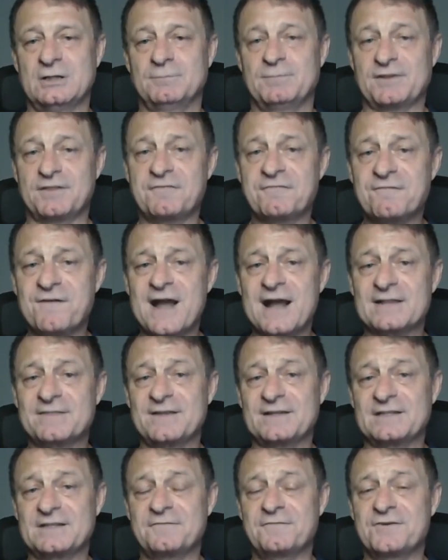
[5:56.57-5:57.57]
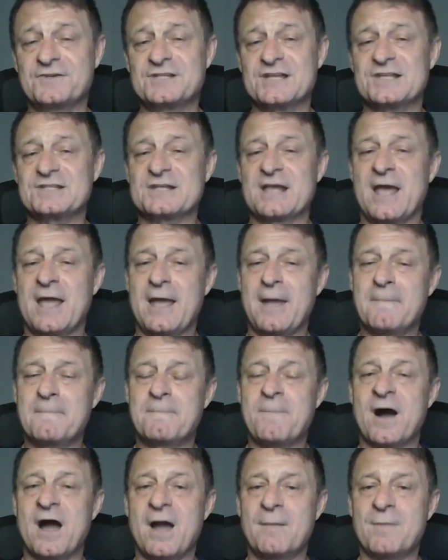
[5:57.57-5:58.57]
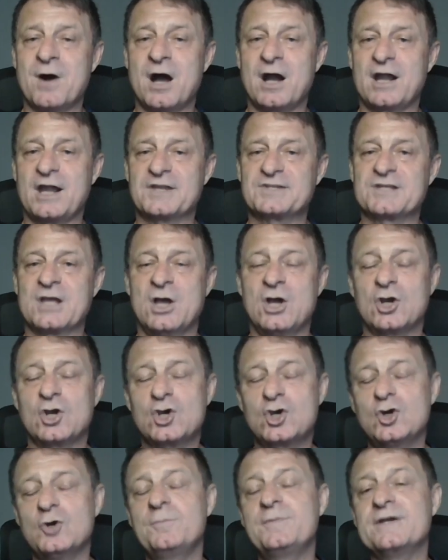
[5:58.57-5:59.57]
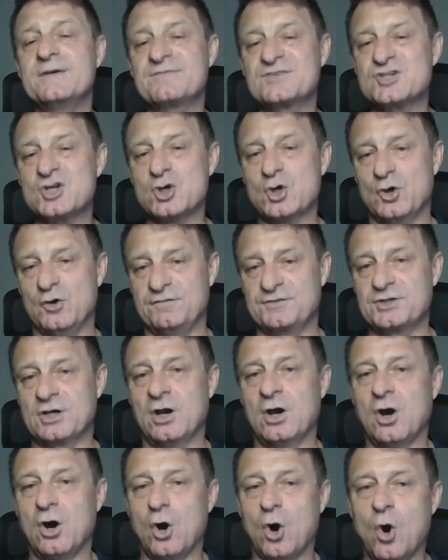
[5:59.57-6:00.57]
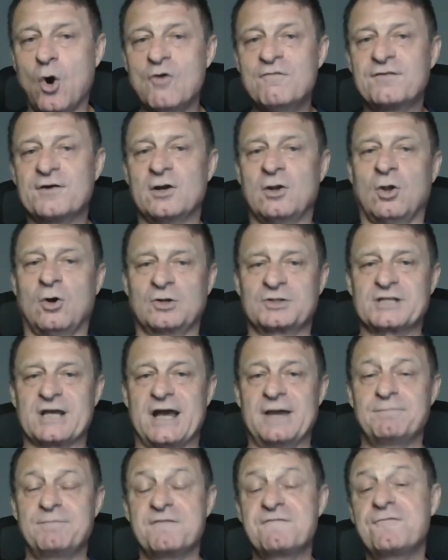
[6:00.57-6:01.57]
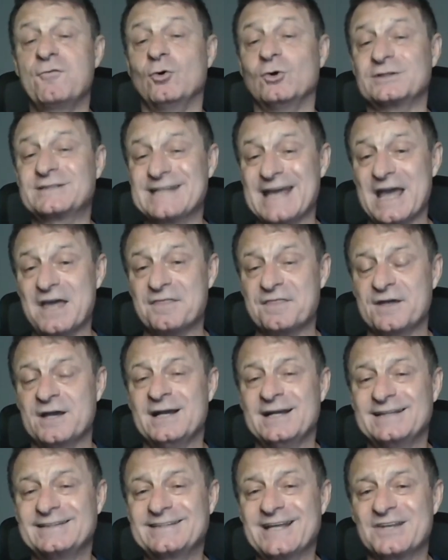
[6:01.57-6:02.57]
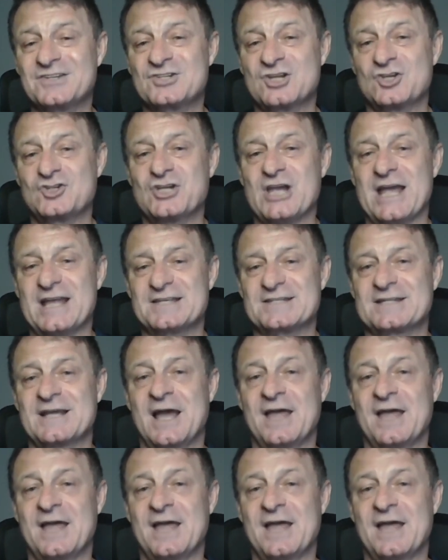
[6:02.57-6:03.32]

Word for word: But the fact that differences in biomarkers could be observed over a long time before death does suggest